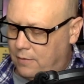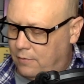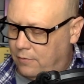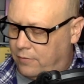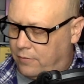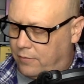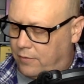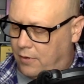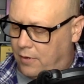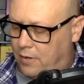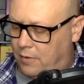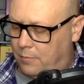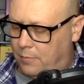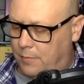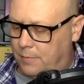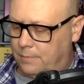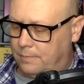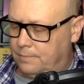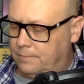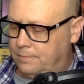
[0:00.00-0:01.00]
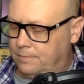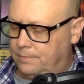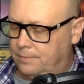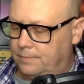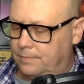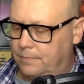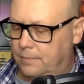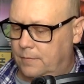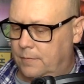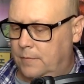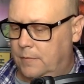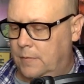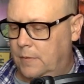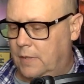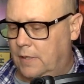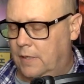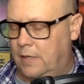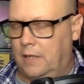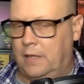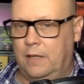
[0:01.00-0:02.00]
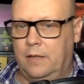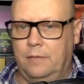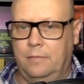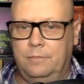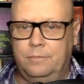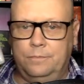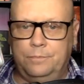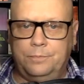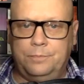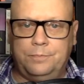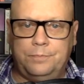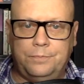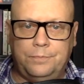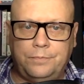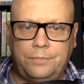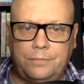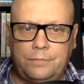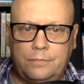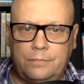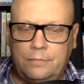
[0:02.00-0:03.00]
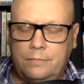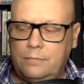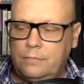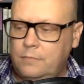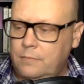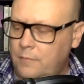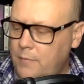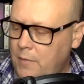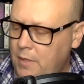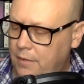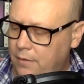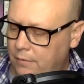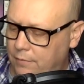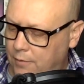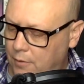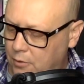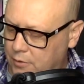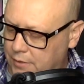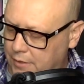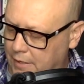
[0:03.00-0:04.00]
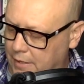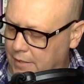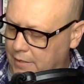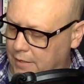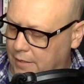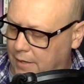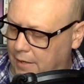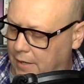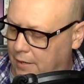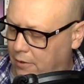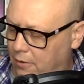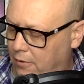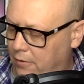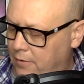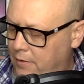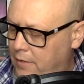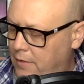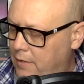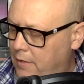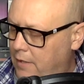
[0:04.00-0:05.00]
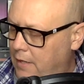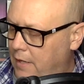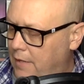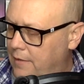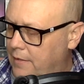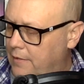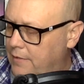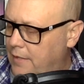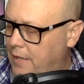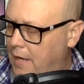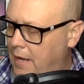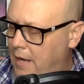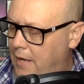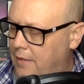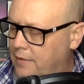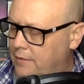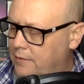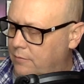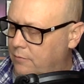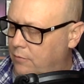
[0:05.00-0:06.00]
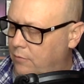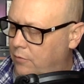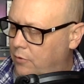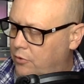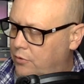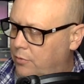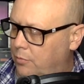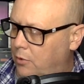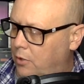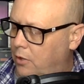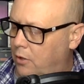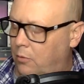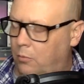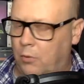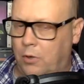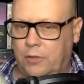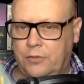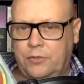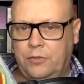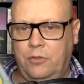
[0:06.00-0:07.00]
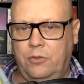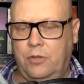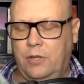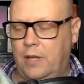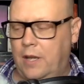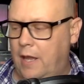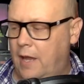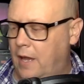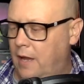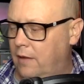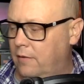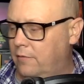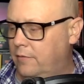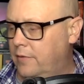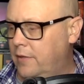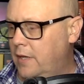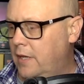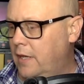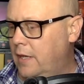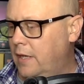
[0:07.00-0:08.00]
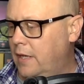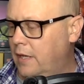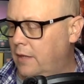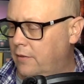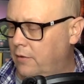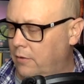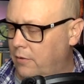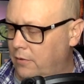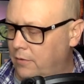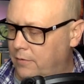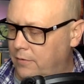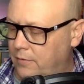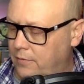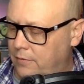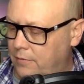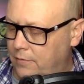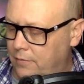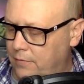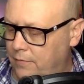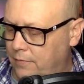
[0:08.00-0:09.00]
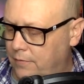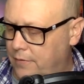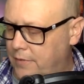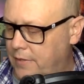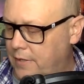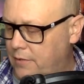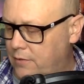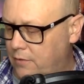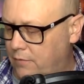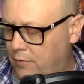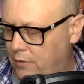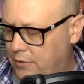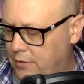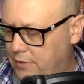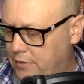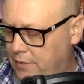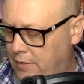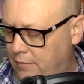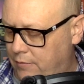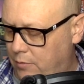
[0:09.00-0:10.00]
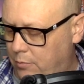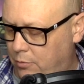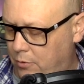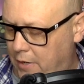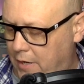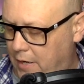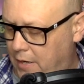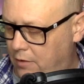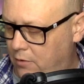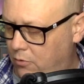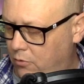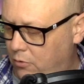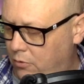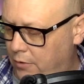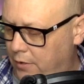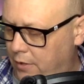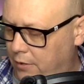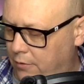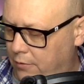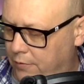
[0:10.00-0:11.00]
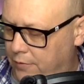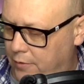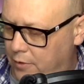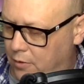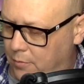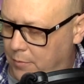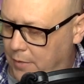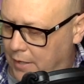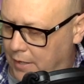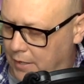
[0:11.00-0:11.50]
from the folks at Indicator. And this has reversible artwork, so you can have either Santo versus Evil Brain or the other film